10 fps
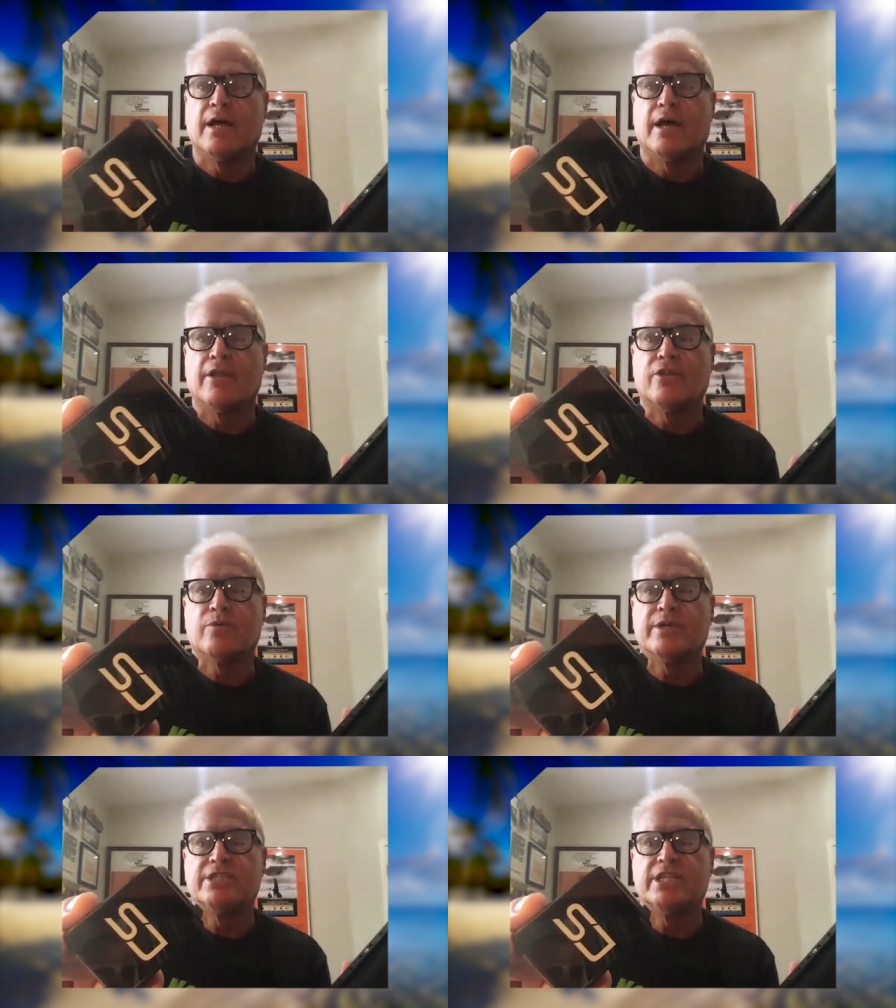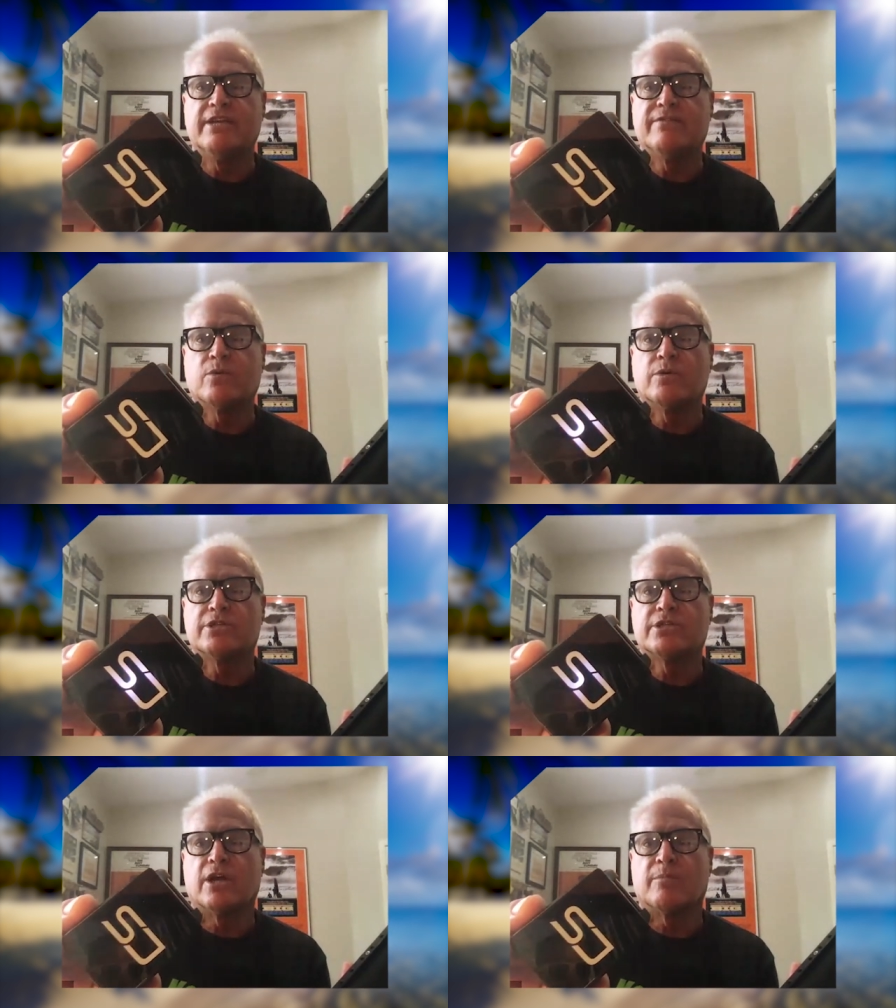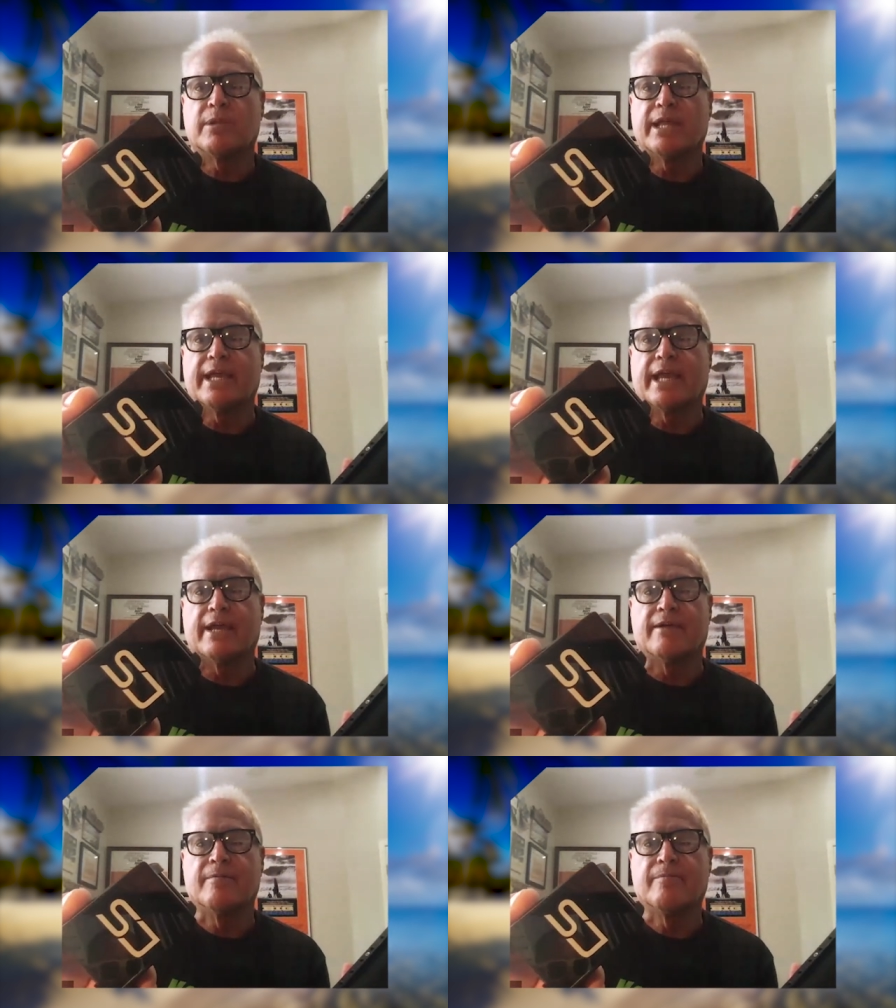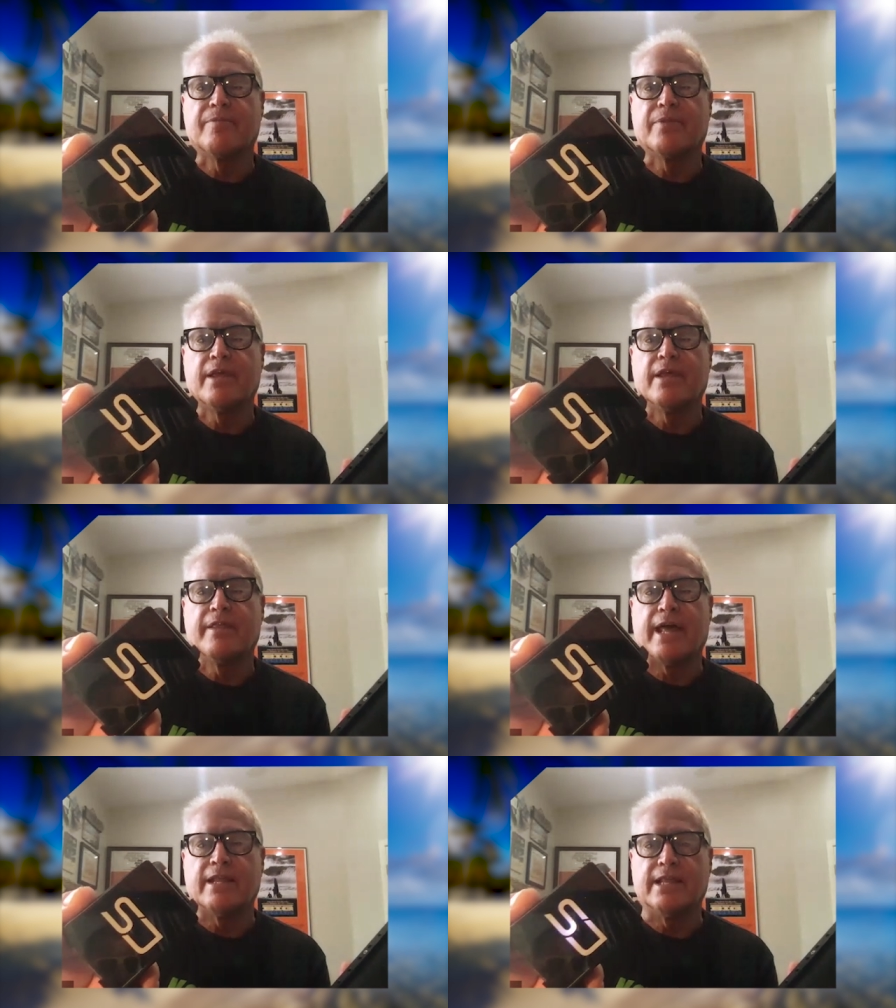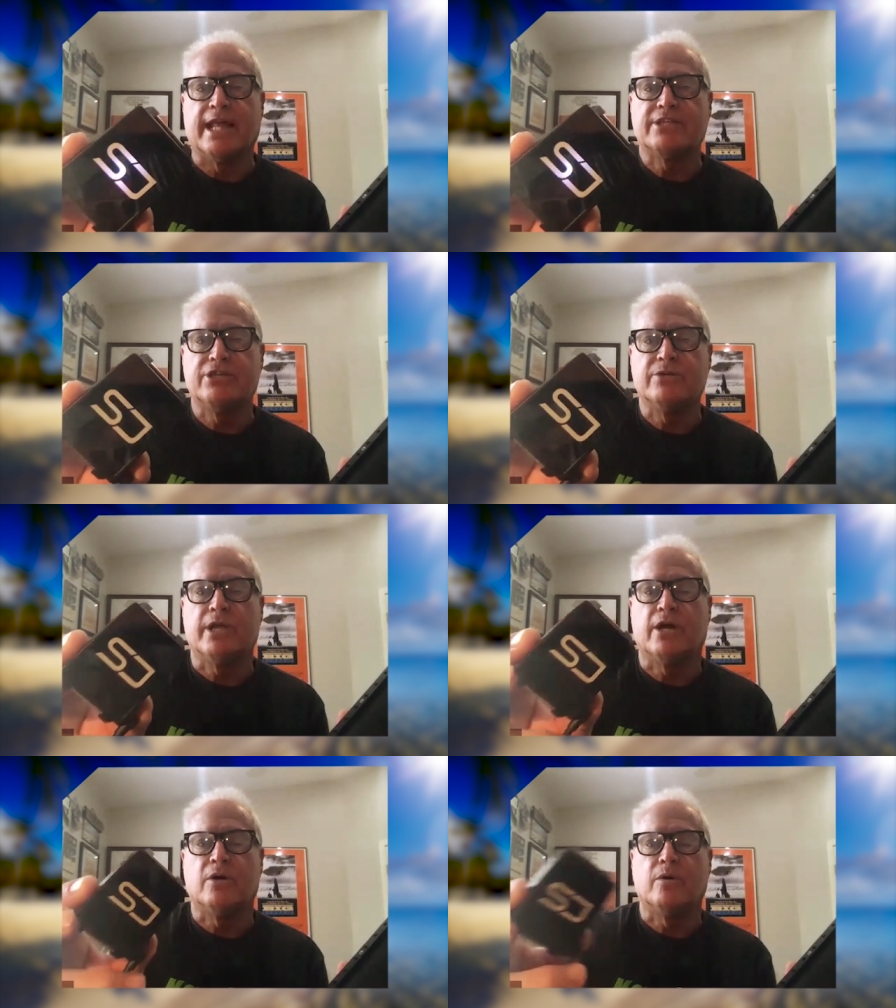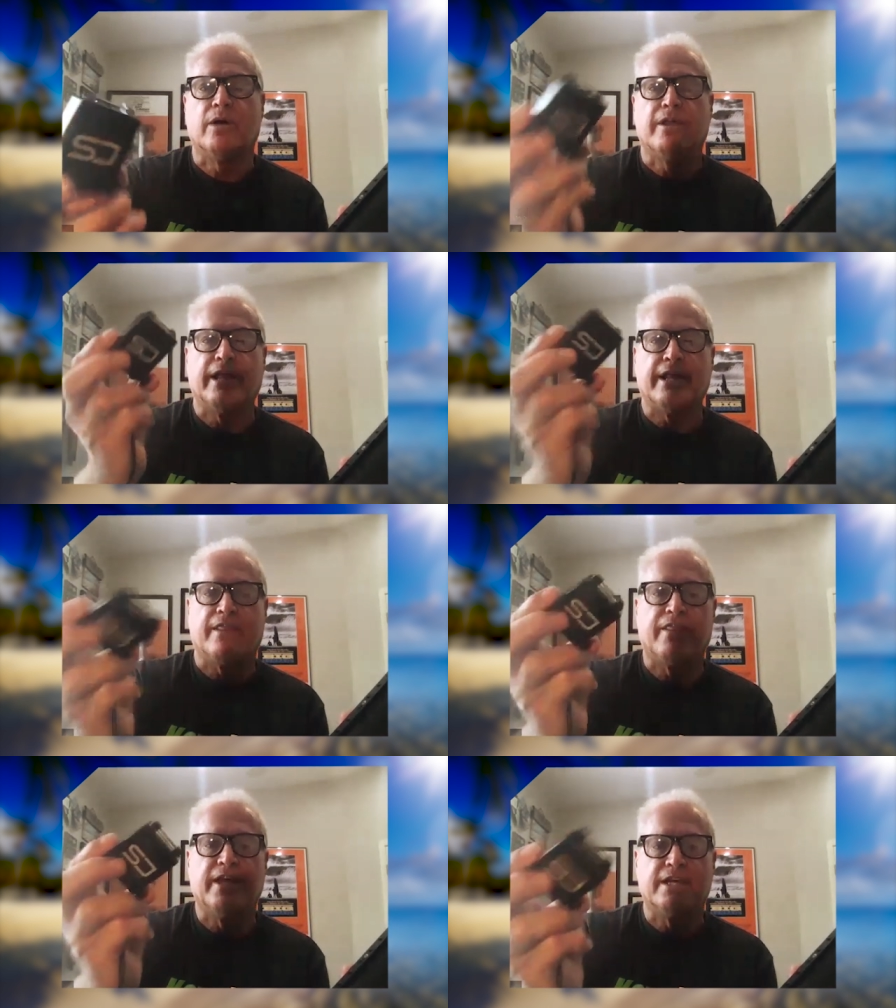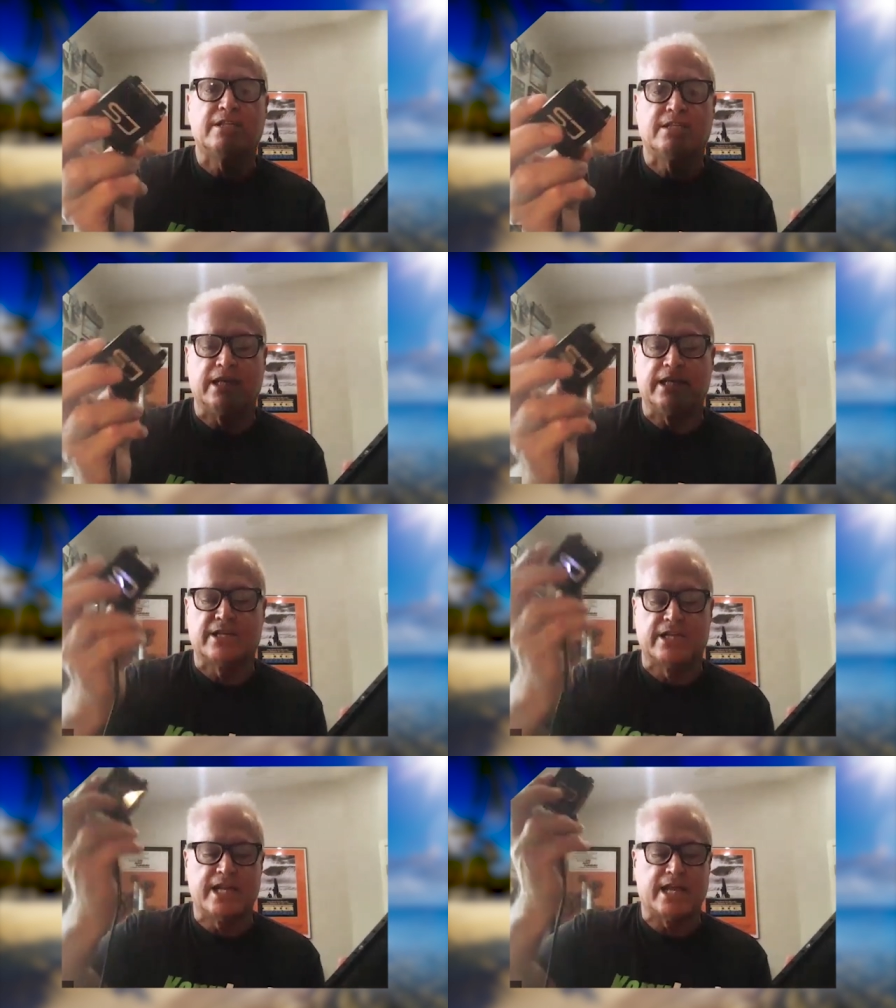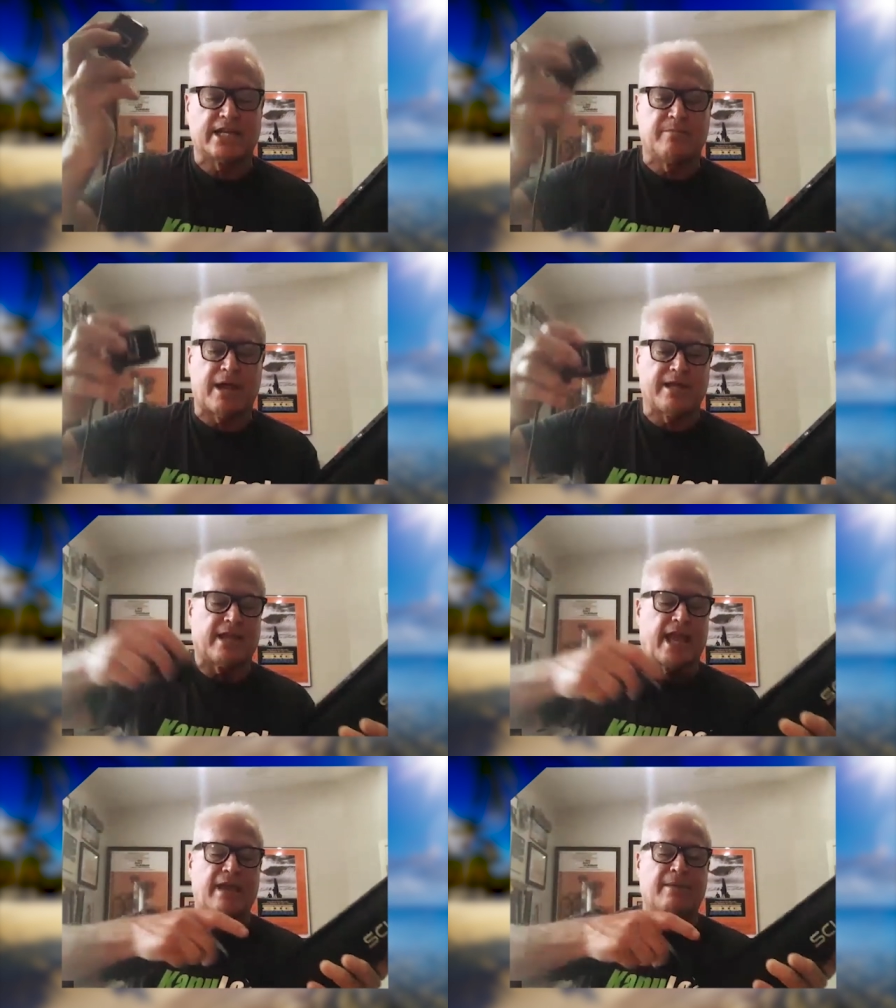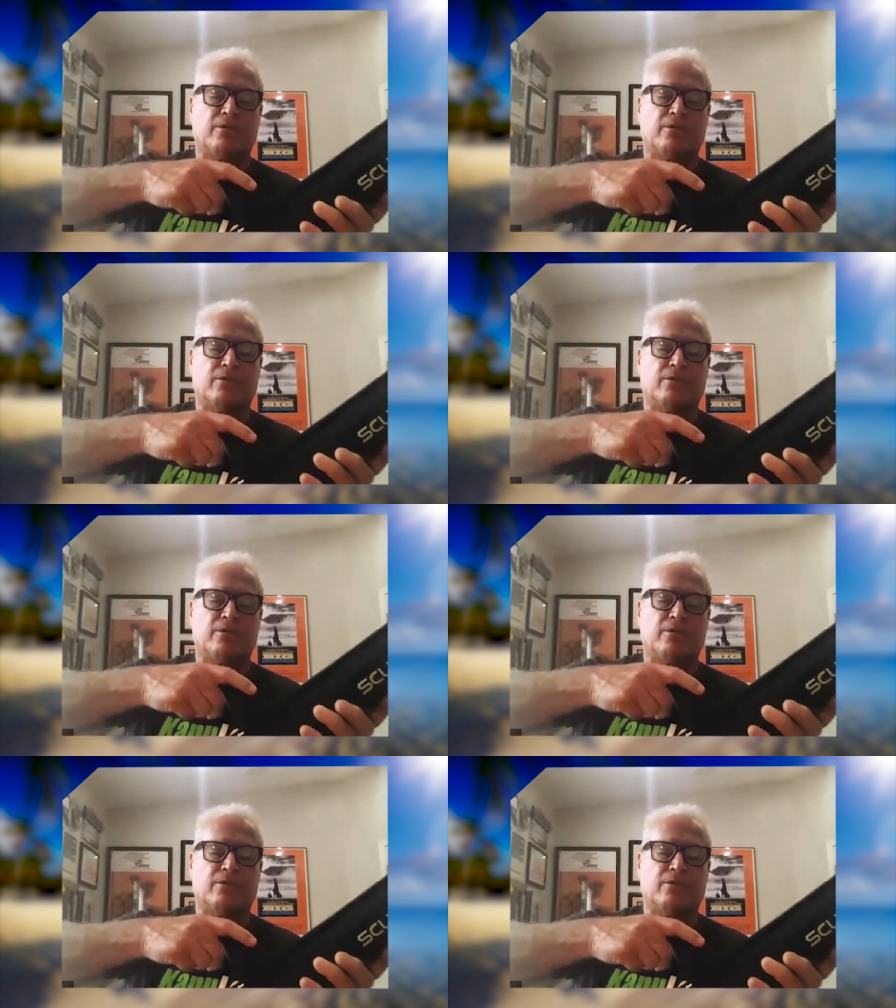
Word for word: the receiver will start blinking. That lets you know that this is connected by the cable